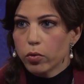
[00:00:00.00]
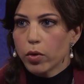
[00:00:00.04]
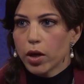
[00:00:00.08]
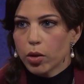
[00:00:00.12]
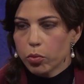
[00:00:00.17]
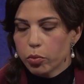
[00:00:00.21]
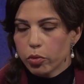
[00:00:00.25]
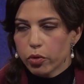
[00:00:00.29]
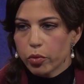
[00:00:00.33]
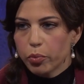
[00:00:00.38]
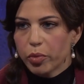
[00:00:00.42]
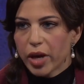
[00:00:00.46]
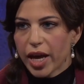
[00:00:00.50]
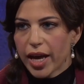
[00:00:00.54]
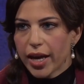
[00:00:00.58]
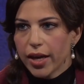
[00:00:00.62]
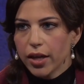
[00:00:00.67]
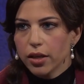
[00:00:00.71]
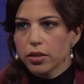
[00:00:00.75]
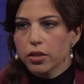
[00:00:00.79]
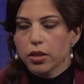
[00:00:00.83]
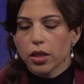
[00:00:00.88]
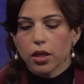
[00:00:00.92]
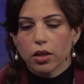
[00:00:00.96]
well
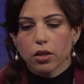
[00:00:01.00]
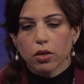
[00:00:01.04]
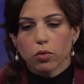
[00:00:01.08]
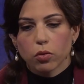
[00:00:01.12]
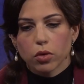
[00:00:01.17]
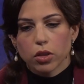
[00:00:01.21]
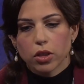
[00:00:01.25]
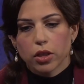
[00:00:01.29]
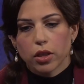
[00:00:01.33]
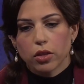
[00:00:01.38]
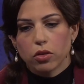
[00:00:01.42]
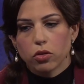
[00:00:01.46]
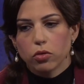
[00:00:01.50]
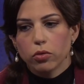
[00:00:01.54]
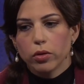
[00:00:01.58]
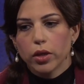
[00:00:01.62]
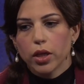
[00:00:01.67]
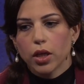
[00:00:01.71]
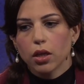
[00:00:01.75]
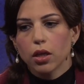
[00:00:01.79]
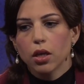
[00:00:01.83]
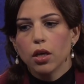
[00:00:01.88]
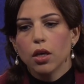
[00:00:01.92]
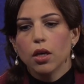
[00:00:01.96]
prepared. They know what they're
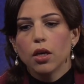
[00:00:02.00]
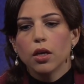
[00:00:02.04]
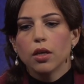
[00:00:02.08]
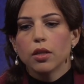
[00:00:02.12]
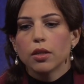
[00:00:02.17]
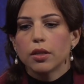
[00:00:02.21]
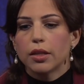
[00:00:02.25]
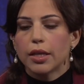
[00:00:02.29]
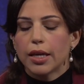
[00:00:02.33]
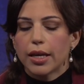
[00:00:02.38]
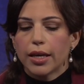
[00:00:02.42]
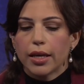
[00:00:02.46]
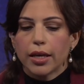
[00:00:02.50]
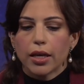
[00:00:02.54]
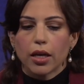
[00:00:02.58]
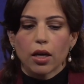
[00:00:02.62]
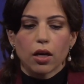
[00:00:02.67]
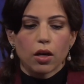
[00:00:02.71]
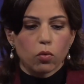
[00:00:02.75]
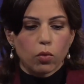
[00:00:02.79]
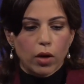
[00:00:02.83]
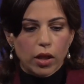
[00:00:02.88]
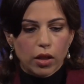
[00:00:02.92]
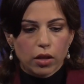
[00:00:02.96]
doing. They
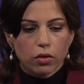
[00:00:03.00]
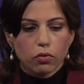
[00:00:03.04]
are well